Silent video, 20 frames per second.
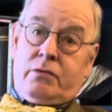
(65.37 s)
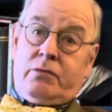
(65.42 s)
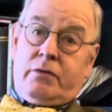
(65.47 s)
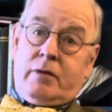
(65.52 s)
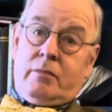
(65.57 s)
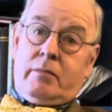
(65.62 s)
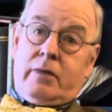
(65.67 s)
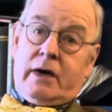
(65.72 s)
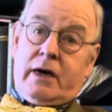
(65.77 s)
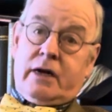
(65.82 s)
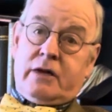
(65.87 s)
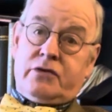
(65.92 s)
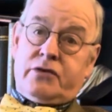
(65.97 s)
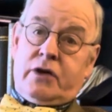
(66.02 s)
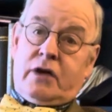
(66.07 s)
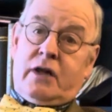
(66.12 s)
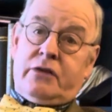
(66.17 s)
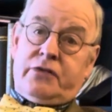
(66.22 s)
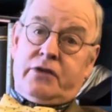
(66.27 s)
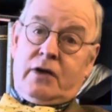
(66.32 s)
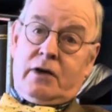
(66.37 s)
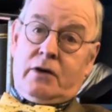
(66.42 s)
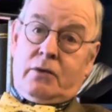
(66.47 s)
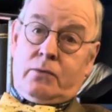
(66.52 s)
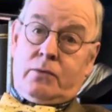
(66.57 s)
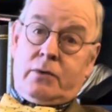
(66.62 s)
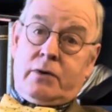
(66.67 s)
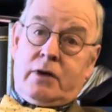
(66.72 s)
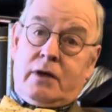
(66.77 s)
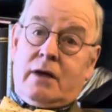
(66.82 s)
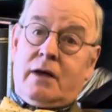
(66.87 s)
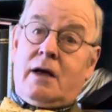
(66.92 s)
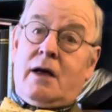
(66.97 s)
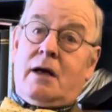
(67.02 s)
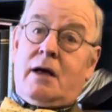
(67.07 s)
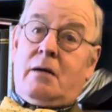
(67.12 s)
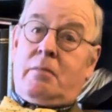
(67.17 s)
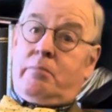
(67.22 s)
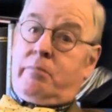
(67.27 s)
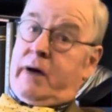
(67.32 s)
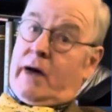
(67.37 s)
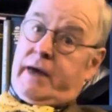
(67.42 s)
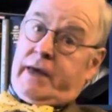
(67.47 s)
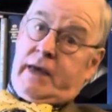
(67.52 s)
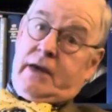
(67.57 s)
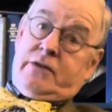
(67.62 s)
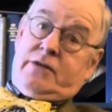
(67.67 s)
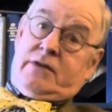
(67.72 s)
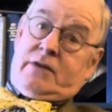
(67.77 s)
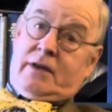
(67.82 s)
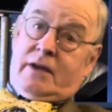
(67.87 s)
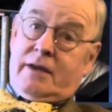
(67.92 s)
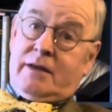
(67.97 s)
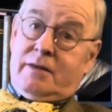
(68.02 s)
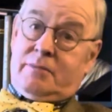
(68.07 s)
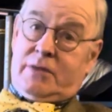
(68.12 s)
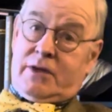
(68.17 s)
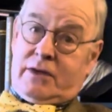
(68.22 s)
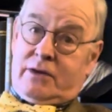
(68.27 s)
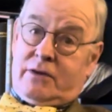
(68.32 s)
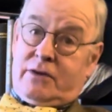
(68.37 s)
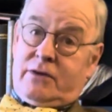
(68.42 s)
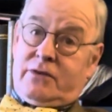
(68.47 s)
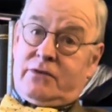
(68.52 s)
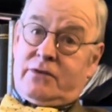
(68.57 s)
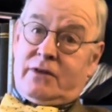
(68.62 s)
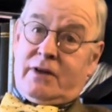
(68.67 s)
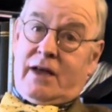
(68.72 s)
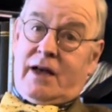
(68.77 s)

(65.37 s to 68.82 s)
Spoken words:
written by Charles Haywood, buy it, because